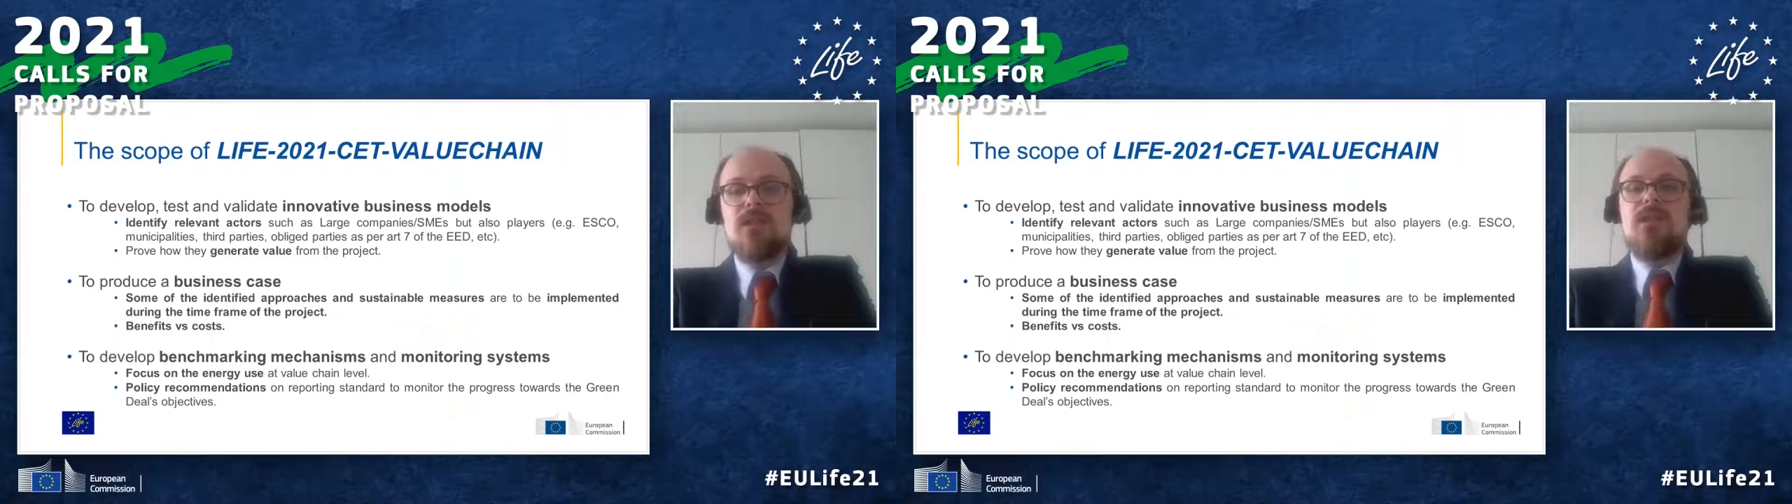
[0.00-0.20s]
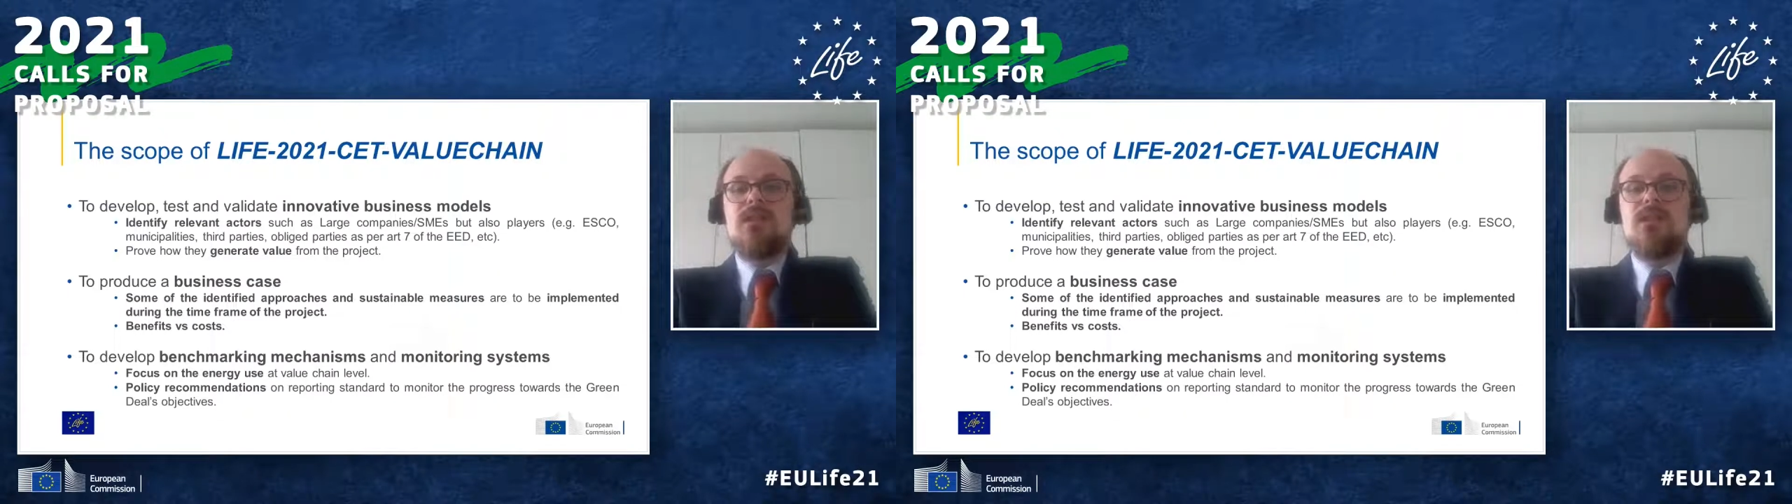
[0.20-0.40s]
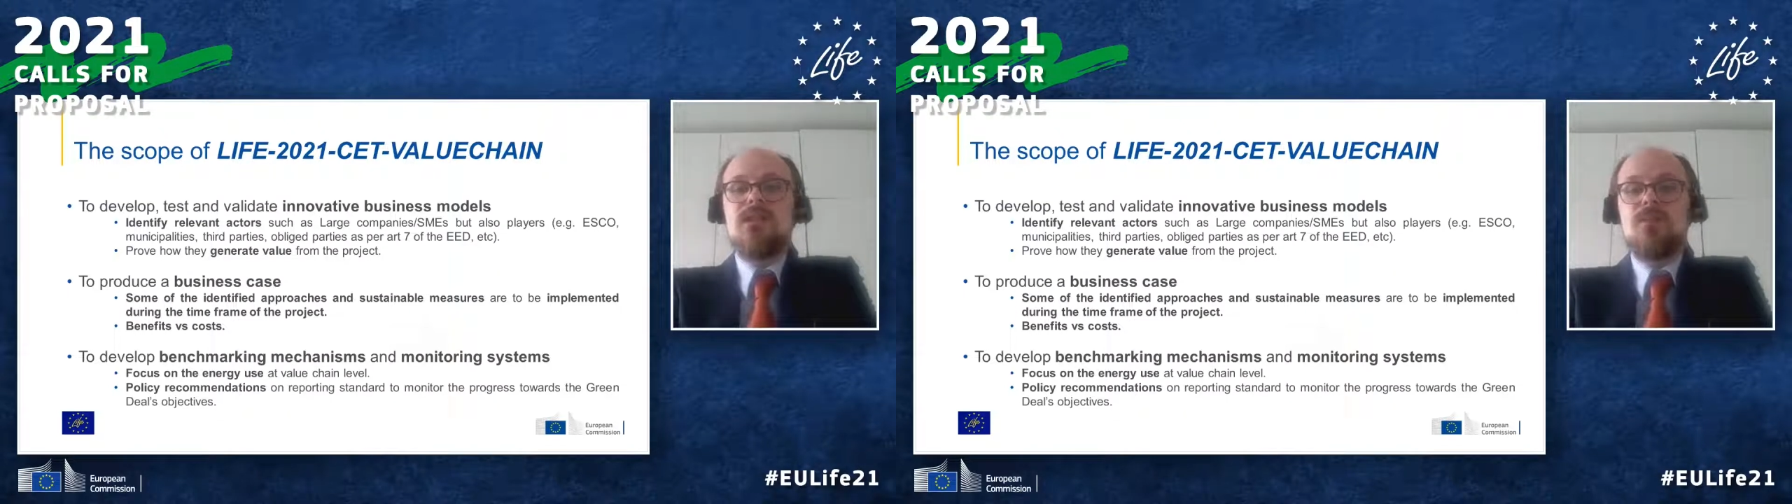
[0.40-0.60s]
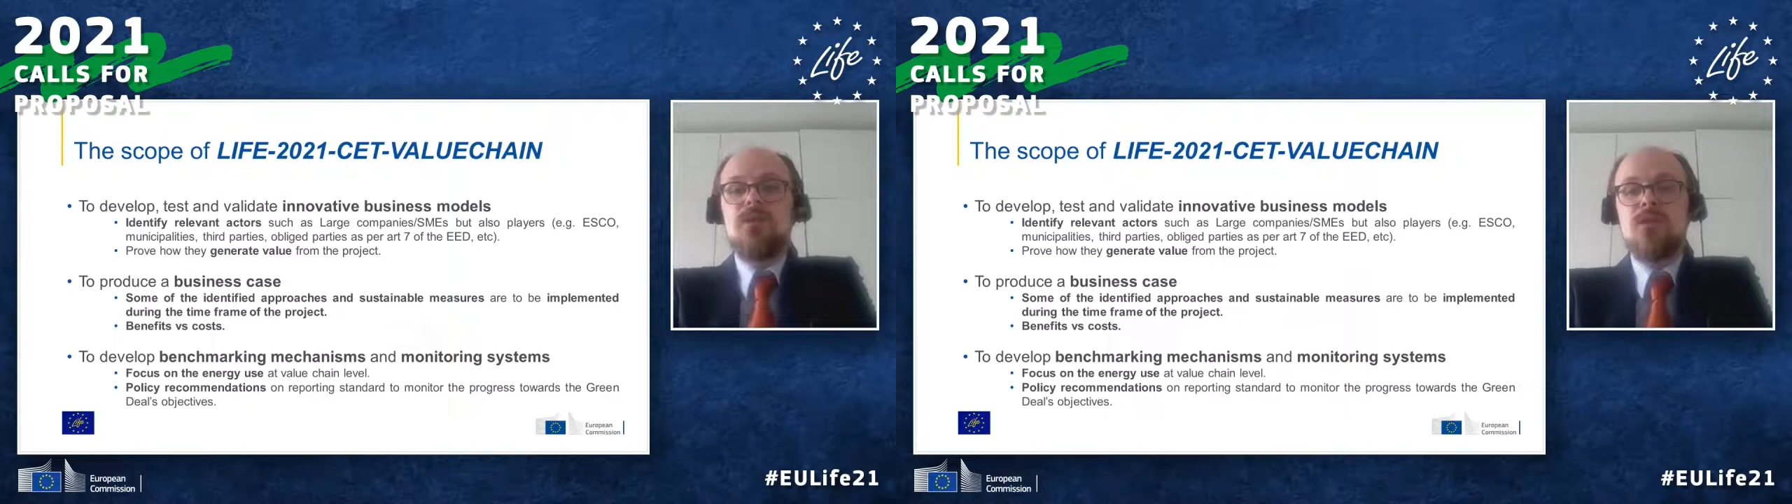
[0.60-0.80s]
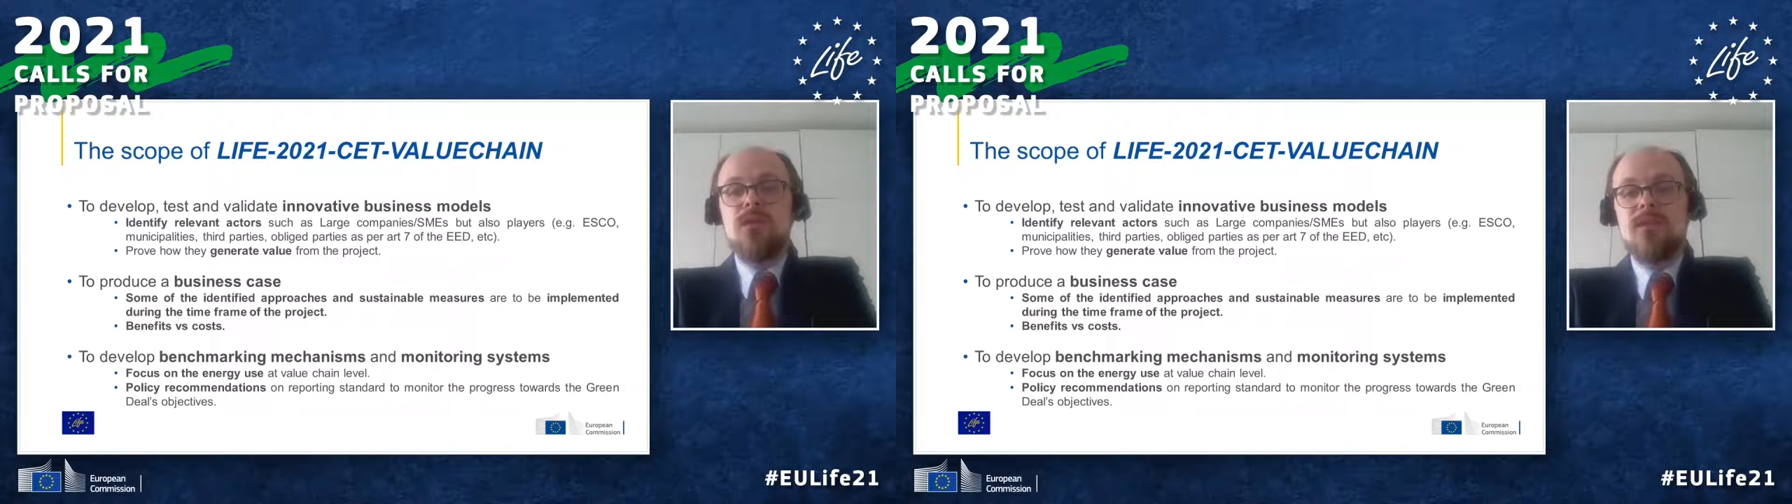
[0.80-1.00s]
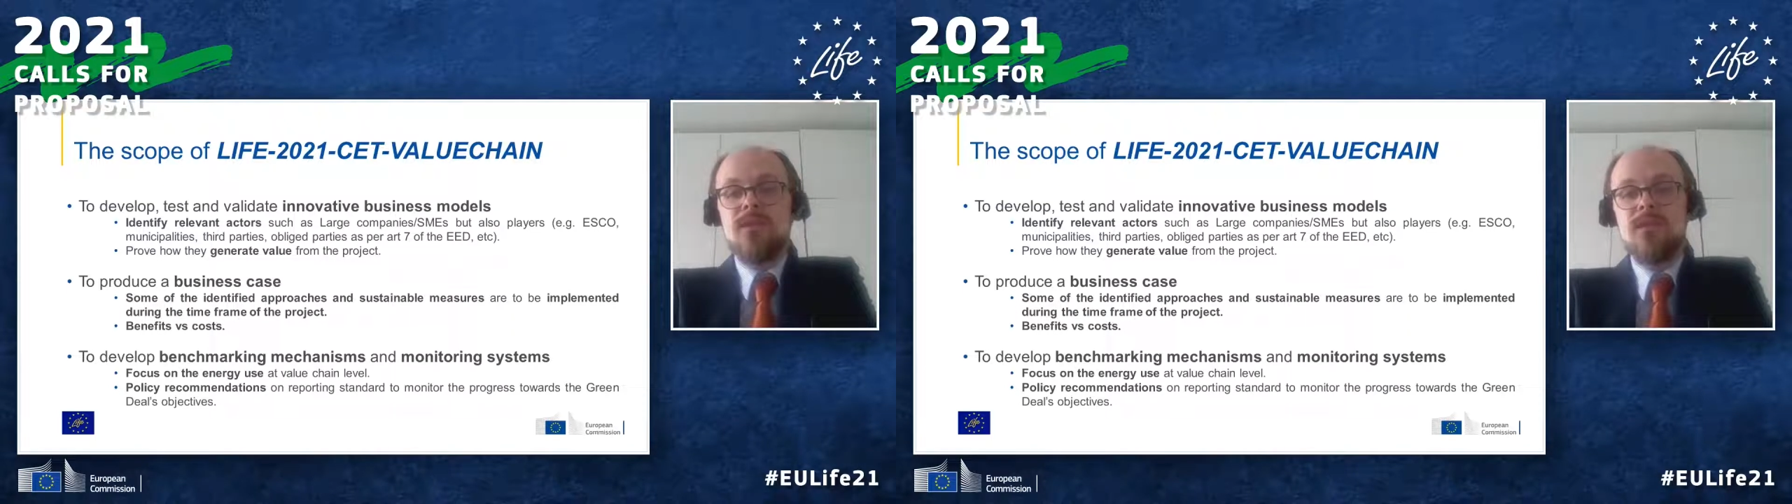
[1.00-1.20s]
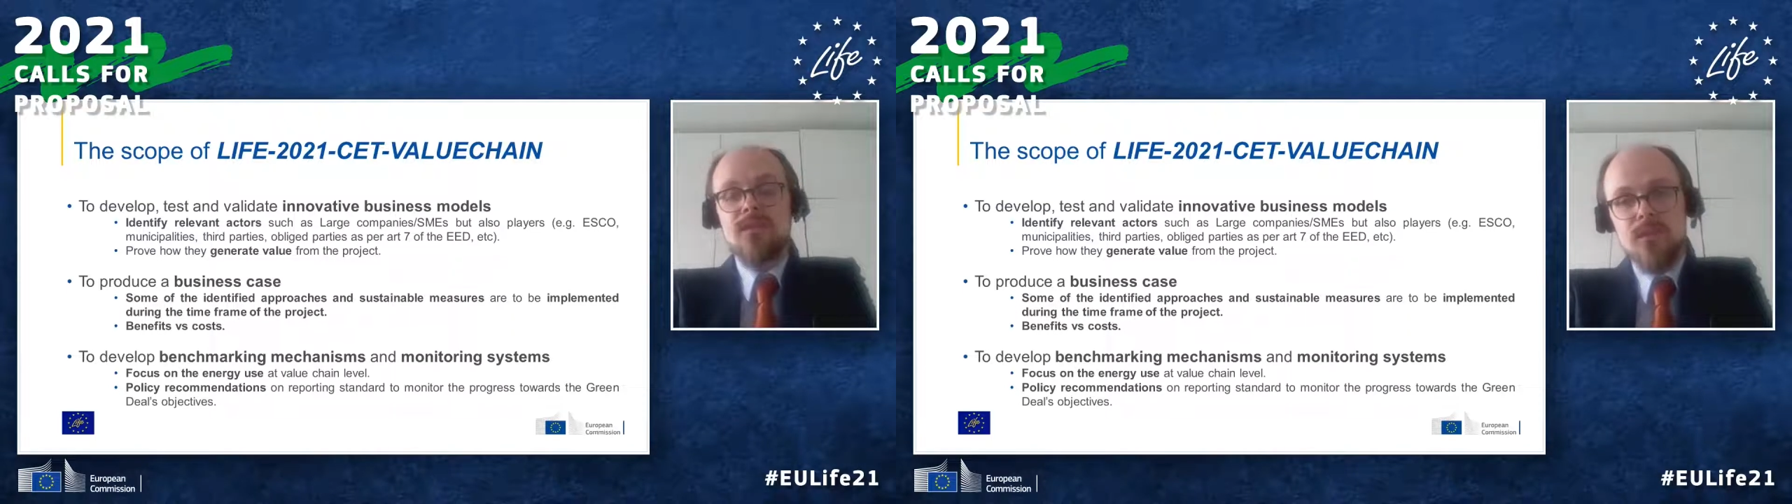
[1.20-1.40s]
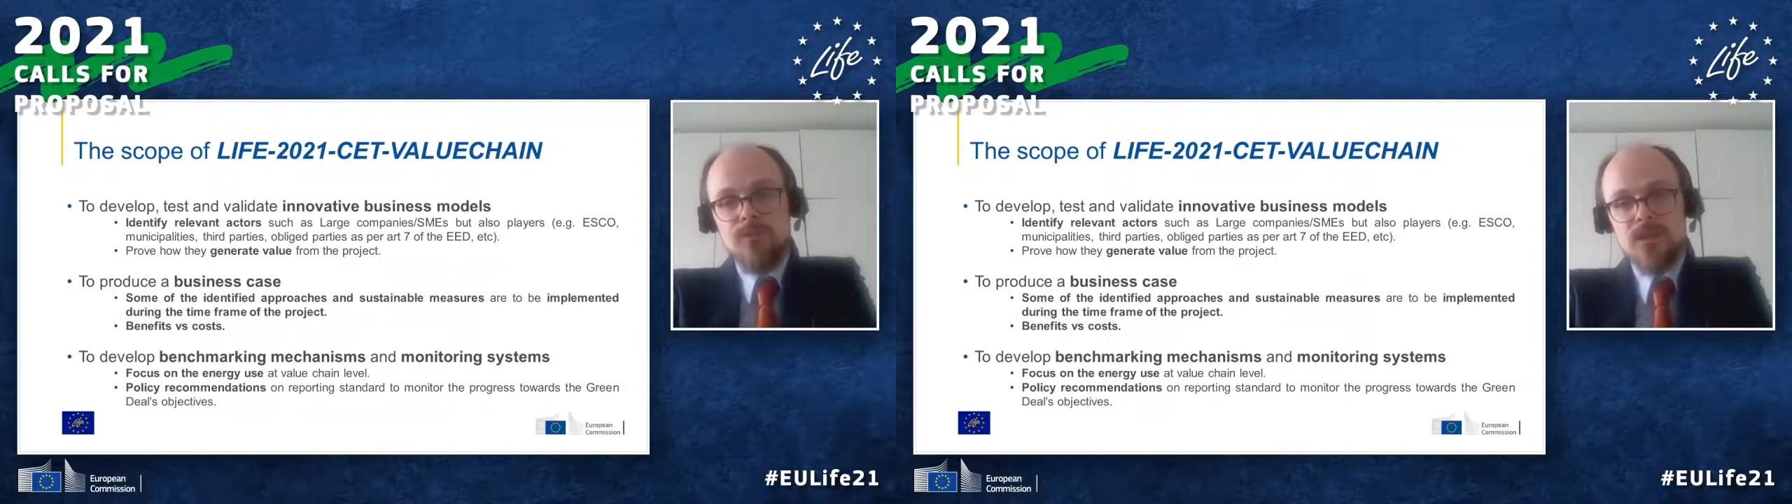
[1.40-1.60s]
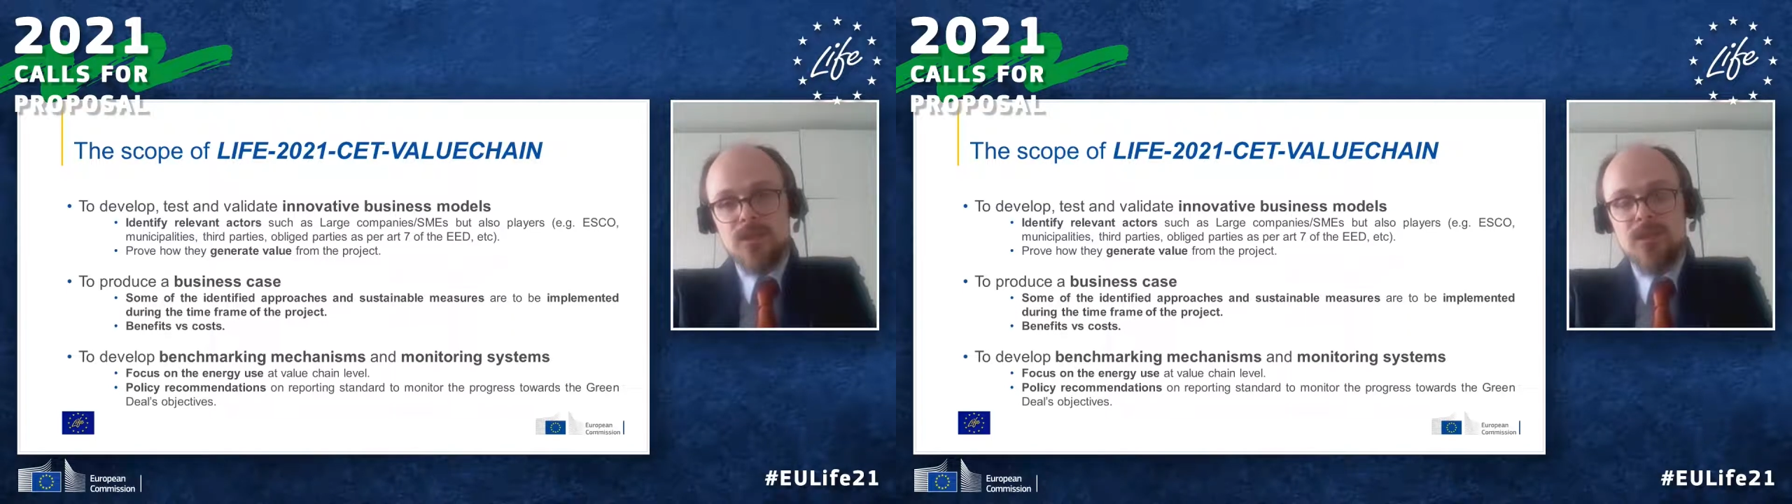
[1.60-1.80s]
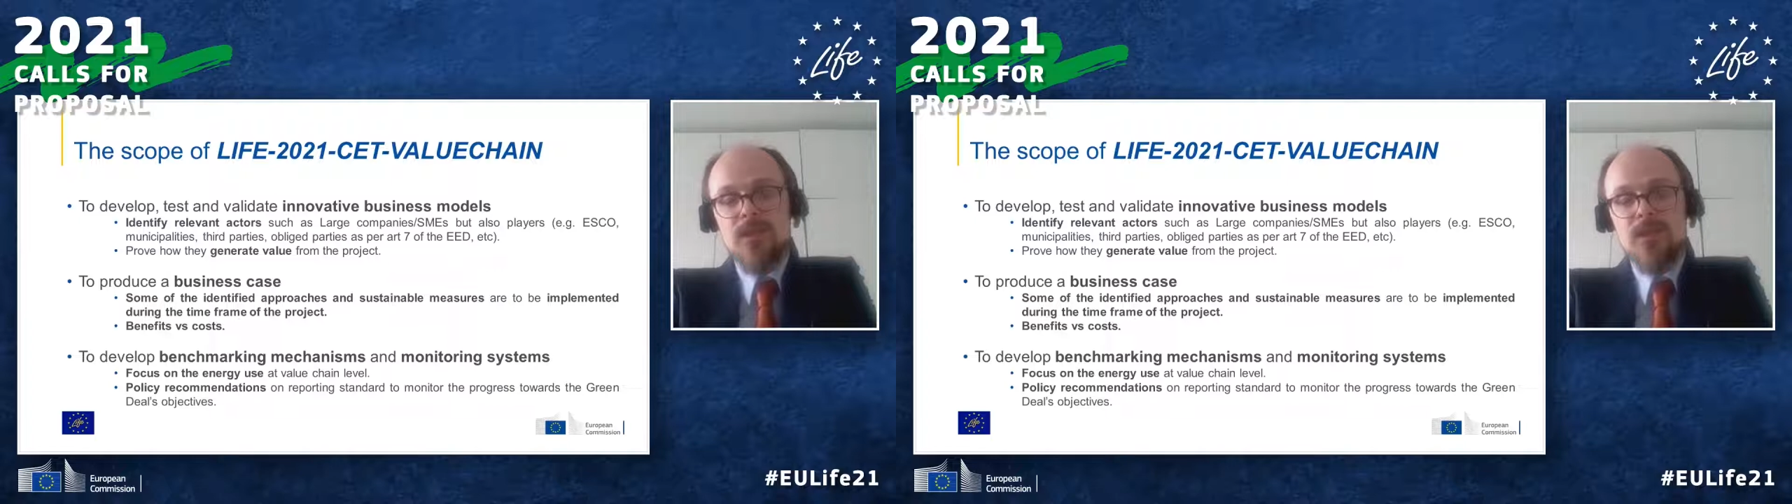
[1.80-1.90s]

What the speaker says: and the monitoring systems,